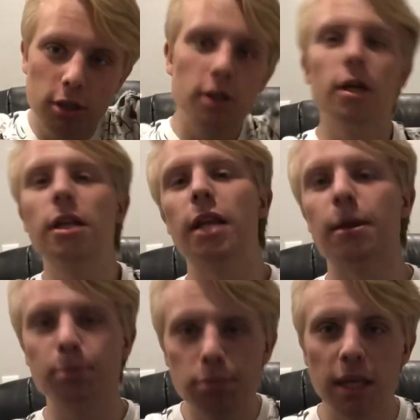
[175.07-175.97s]
and
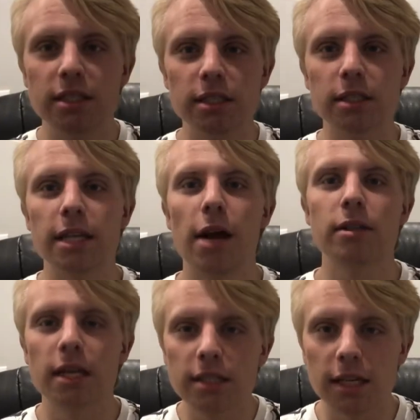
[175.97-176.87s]
like places it down,
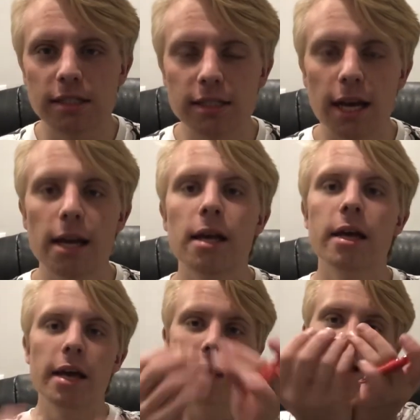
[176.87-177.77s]
takes like a second,
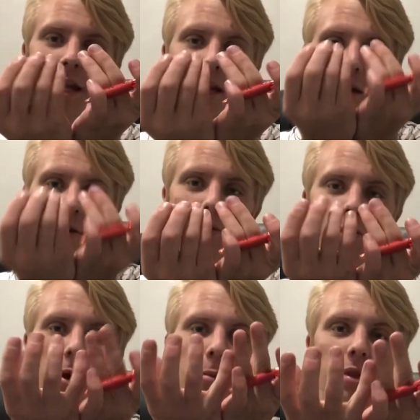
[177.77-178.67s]
and then
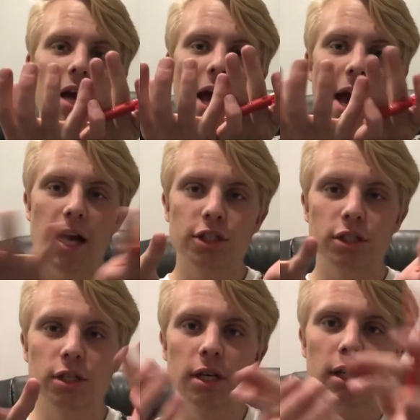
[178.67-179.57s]
from the
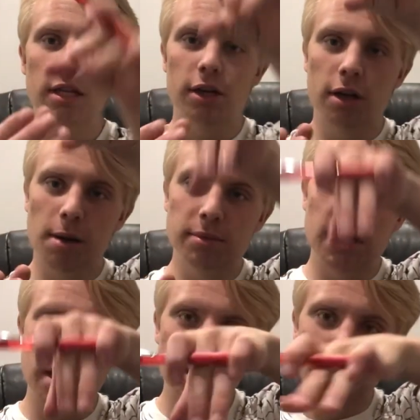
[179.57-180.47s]
hatch there comes
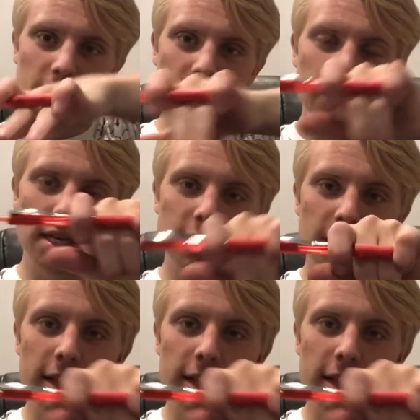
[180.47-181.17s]
like this things, and then